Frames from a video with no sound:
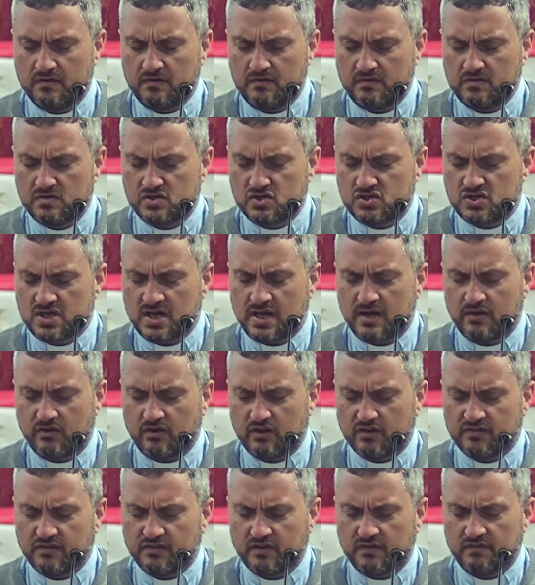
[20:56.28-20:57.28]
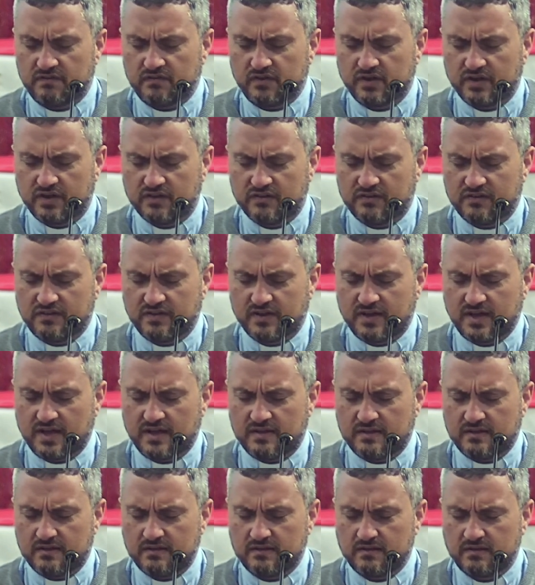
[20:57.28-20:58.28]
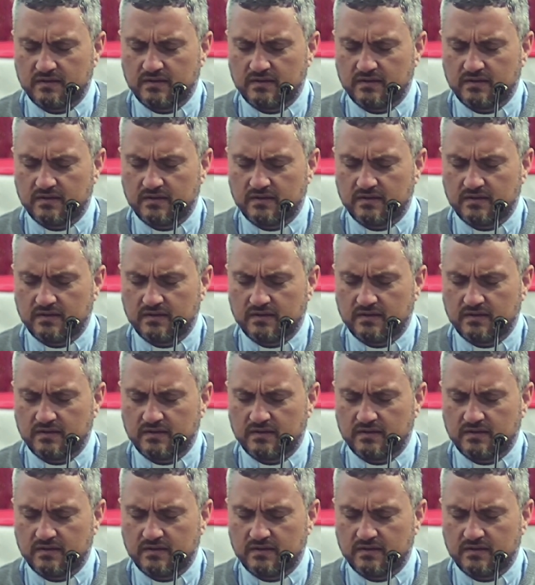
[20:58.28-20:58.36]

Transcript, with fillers: to share our sufferings together.